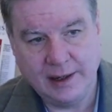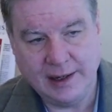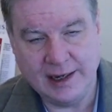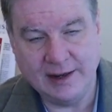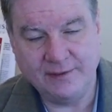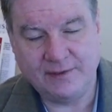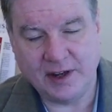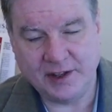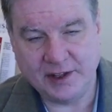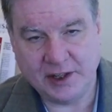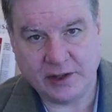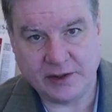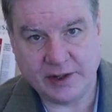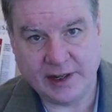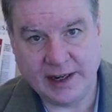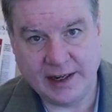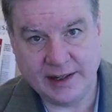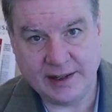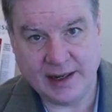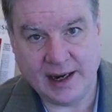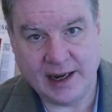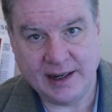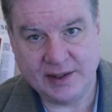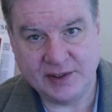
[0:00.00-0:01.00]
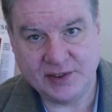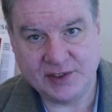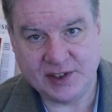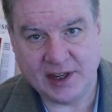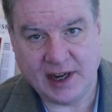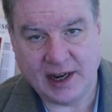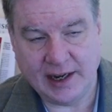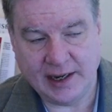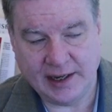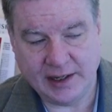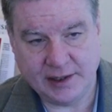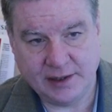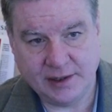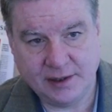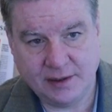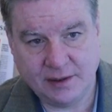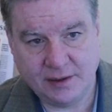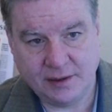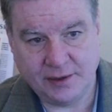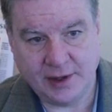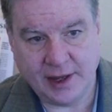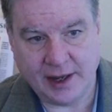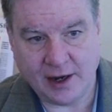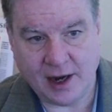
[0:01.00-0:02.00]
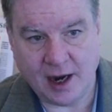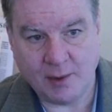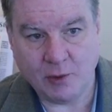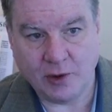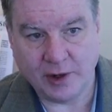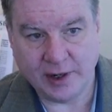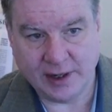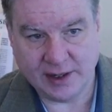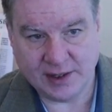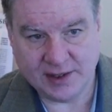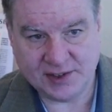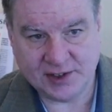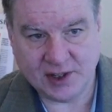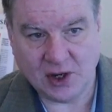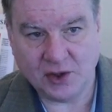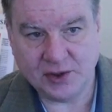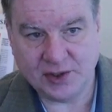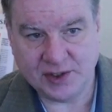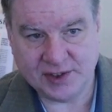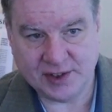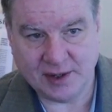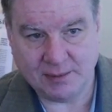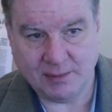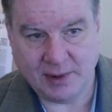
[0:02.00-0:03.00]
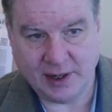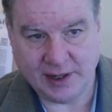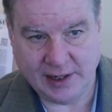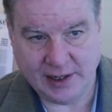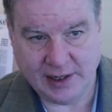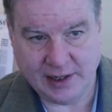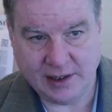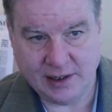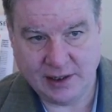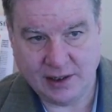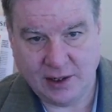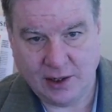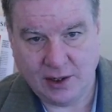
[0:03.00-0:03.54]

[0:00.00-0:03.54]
If on the other hand I decide that I'm only going to sell to somebody